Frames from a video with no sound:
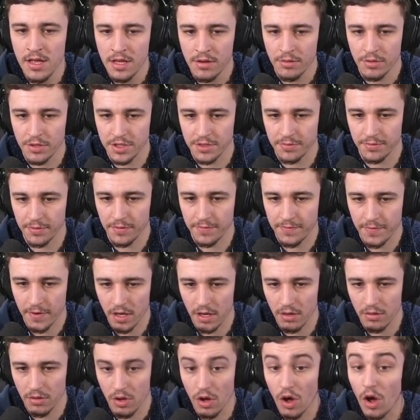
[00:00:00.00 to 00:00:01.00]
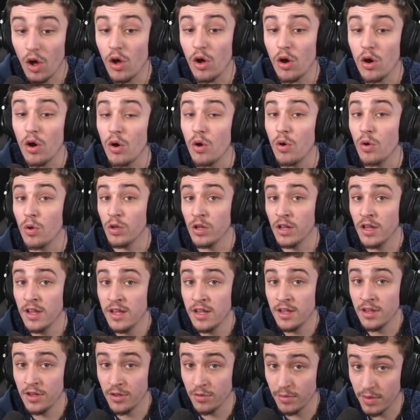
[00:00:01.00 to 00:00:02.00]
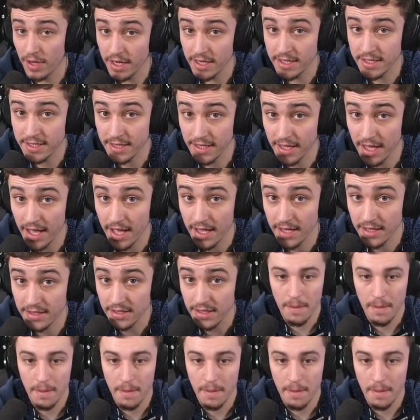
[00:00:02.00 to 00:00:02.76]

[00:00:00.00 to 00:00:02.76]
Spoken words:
which if we follow all the way to the end,